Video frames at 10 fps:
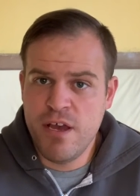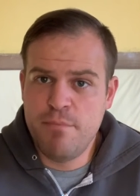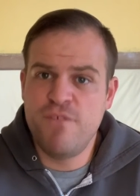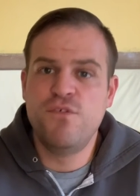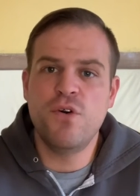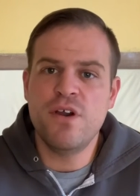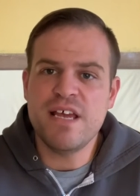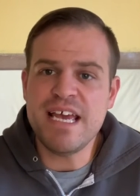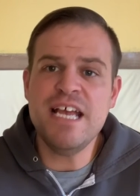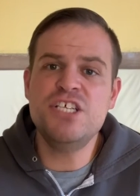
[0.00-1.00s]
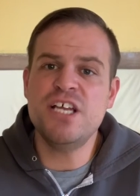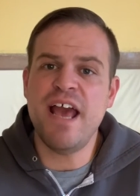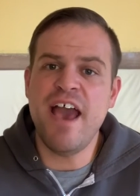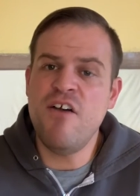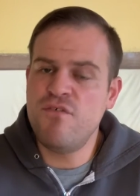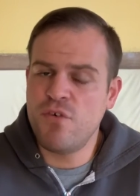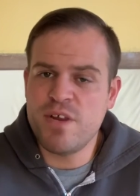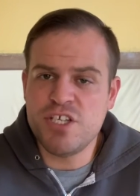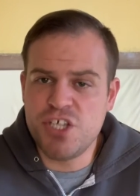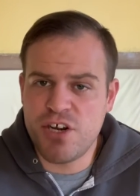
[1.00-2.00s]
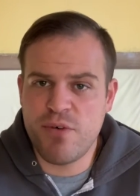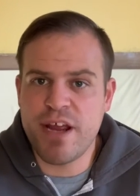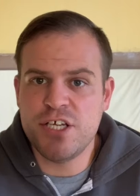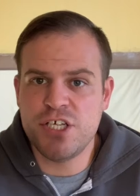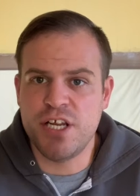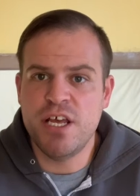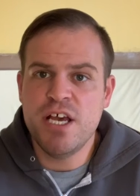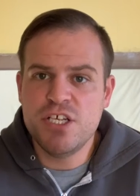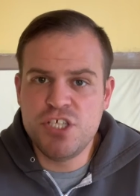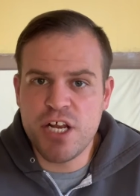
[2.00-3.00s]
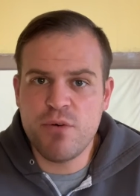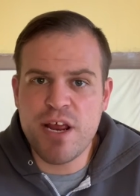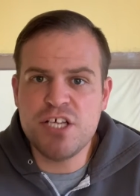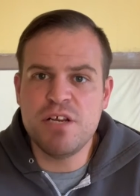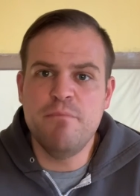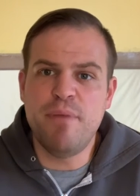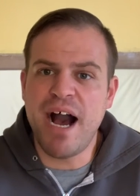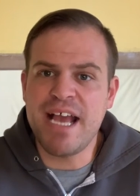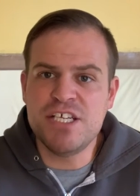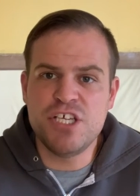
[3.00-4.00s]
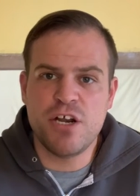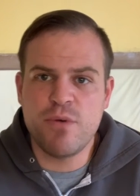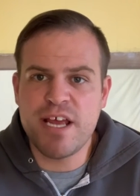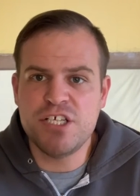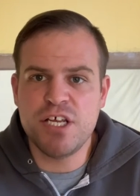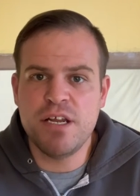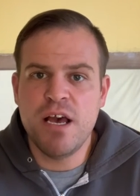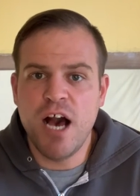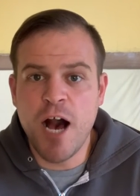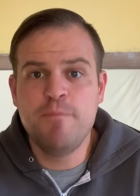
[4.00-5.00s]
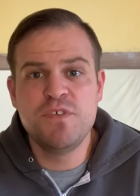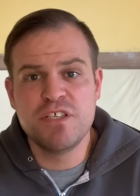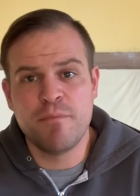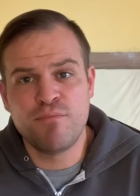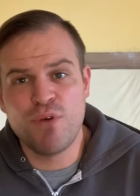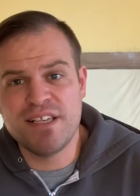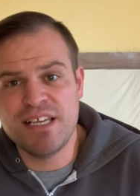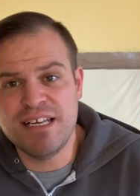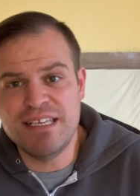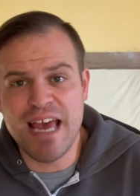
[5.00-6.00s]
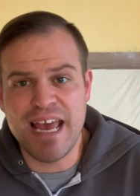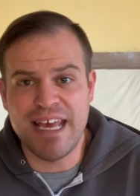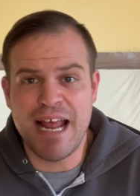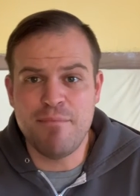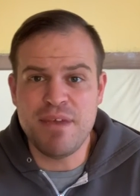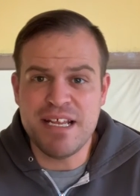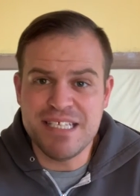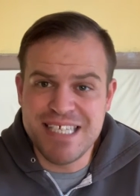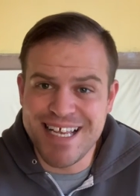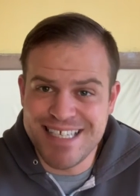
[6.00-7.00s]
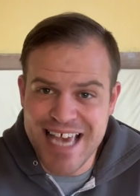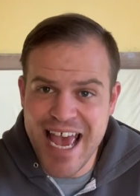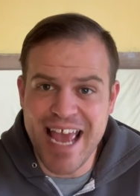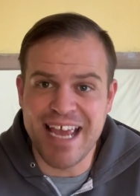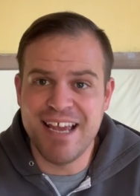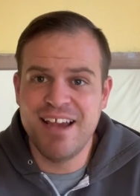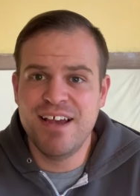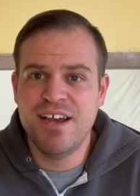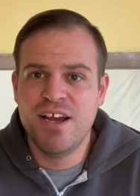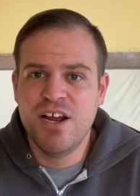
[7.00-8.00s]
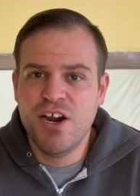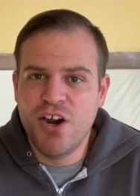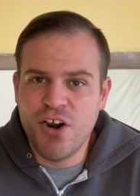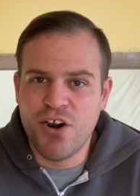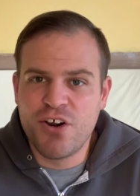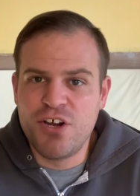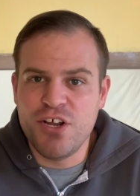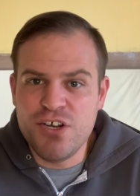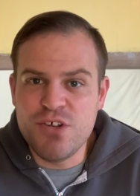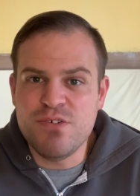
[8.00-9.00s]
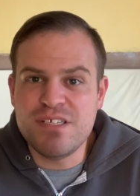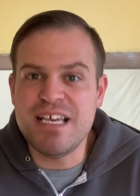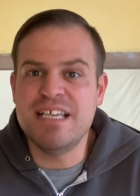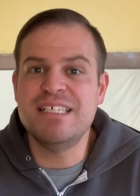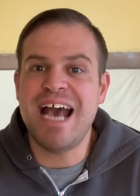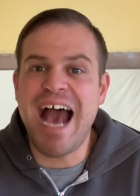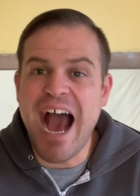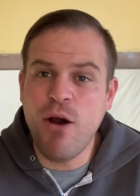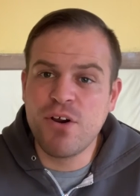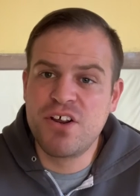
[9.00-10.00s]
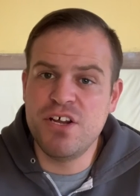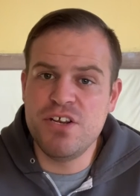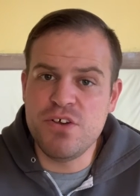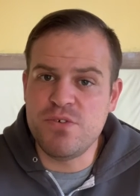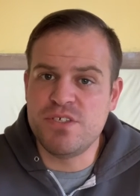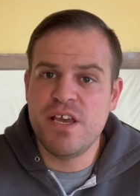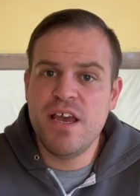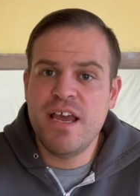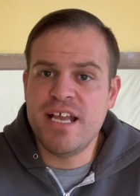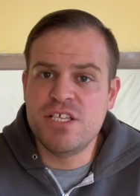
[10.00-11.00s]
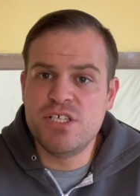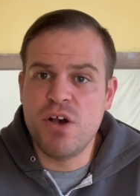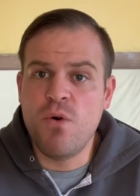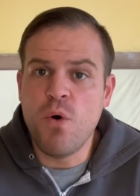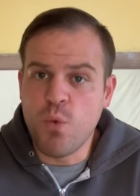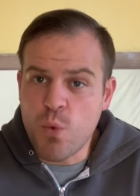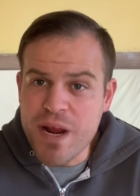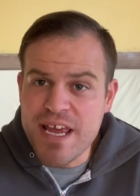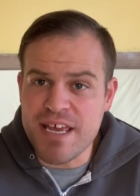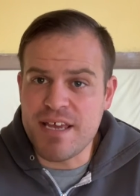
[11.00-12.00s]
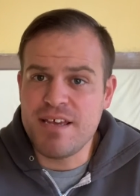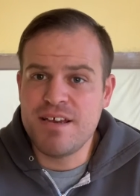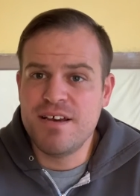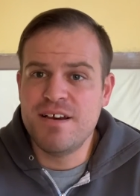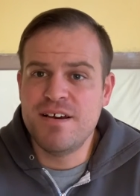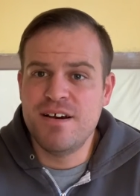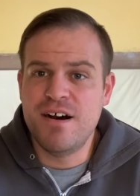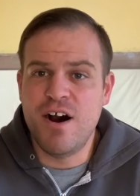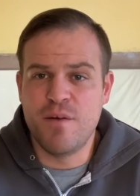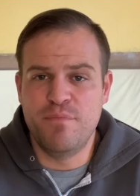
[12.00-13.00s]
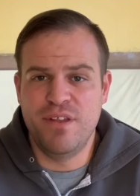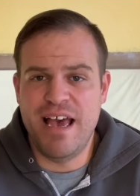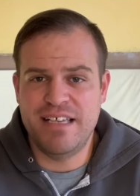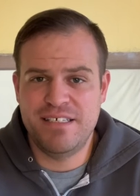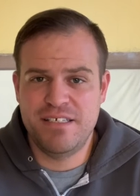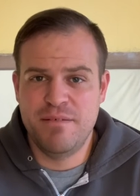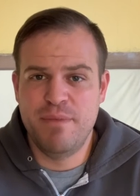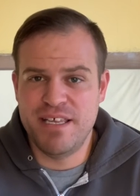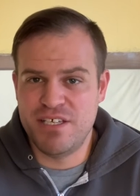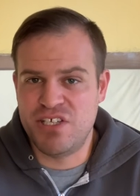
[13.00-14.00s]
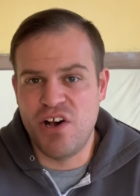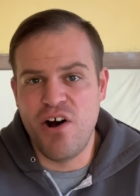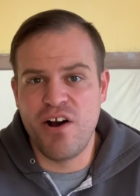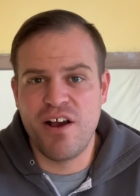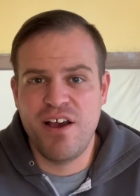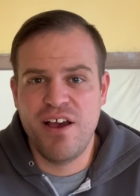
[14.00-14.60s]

but for each and every generation, generation by generation, up to the present day, and I mean today. Her good news is our good news, and so we are blessed by the song.